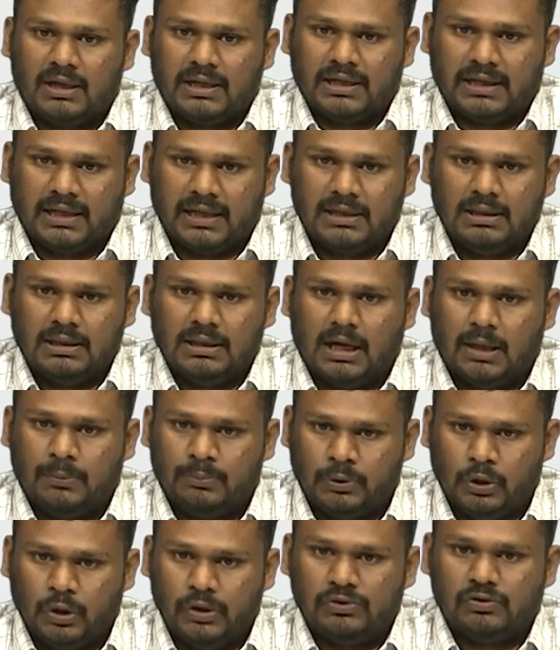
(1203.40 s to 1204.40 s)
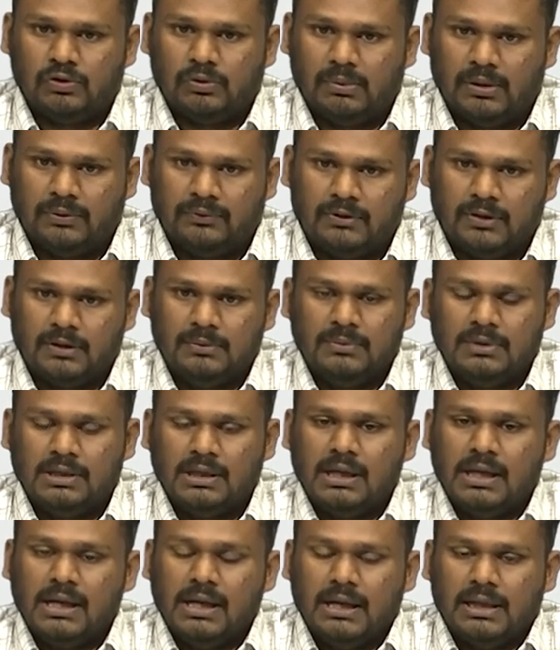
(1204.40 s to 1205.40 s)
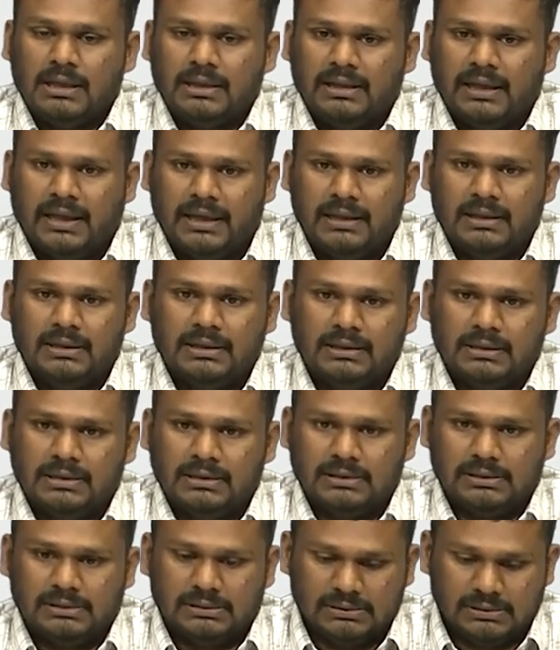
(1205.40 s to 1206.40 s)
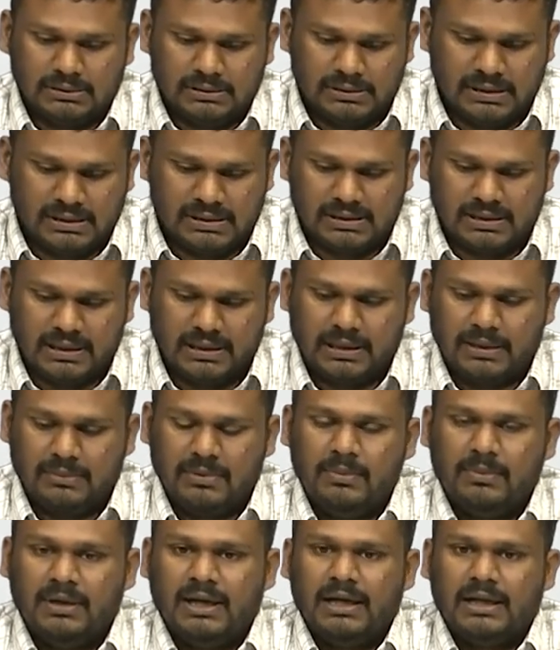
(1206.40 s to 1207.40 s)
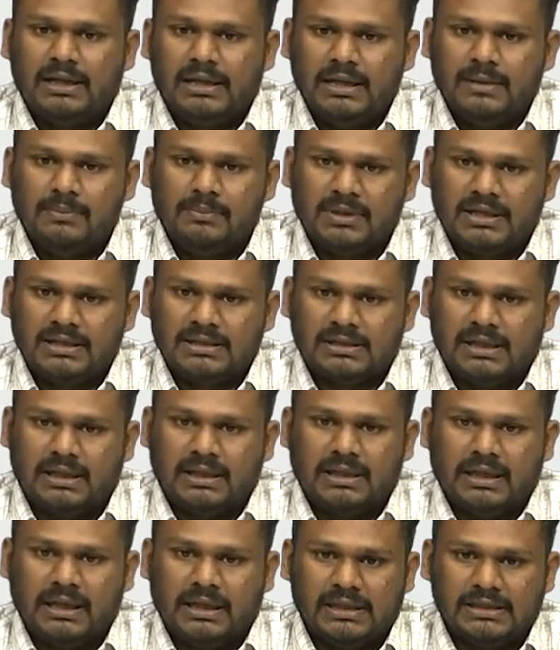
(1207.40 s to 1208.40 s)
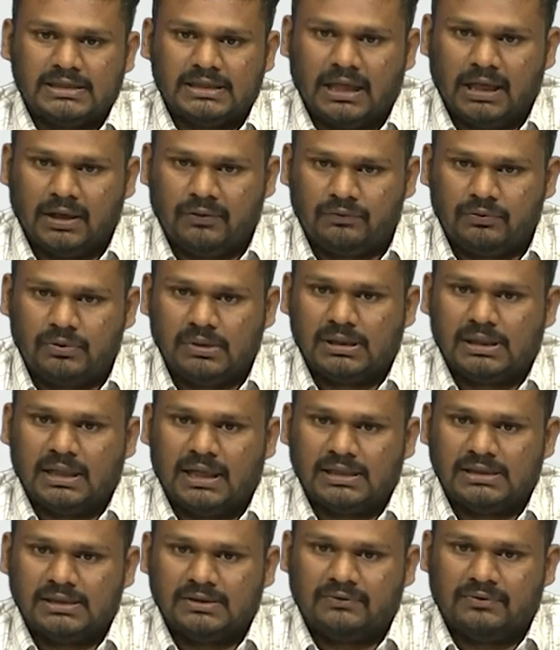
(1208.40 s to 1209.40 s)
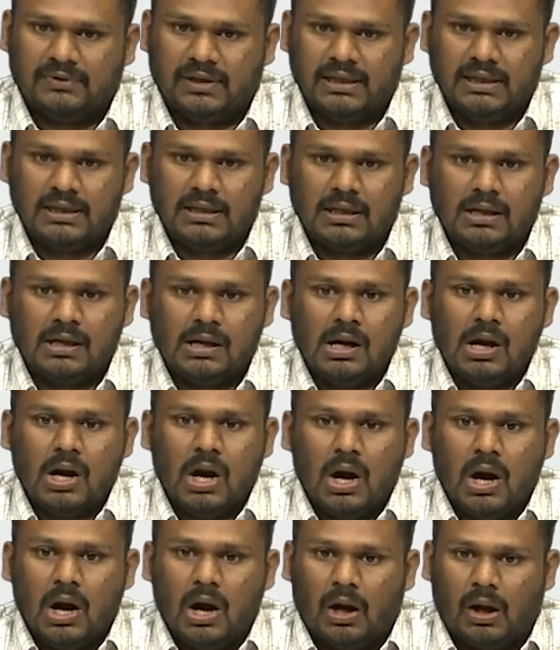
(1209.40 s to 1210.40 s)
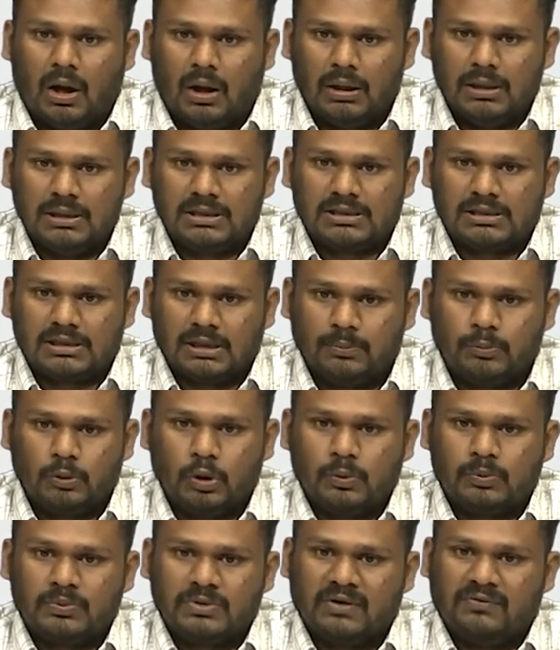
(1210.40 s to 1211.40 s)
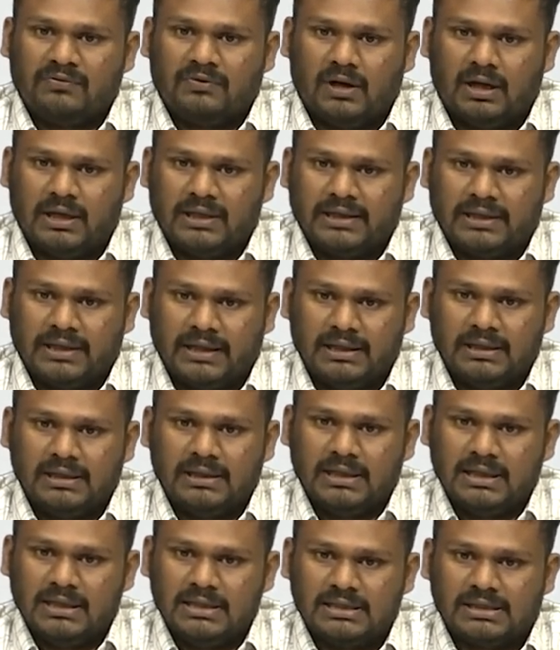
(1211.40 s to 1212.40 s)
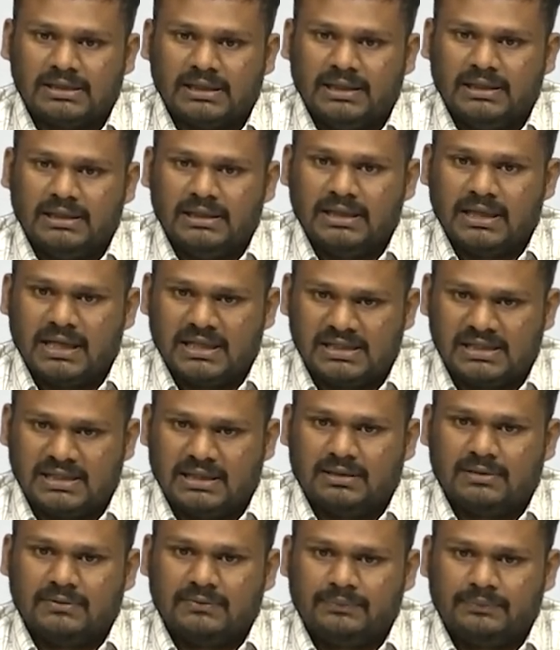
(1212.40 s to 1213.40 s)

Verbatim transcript: order n up to isomorphism, then this theorem immediately implies that it is enough to classify all subgroups of order n inside S n,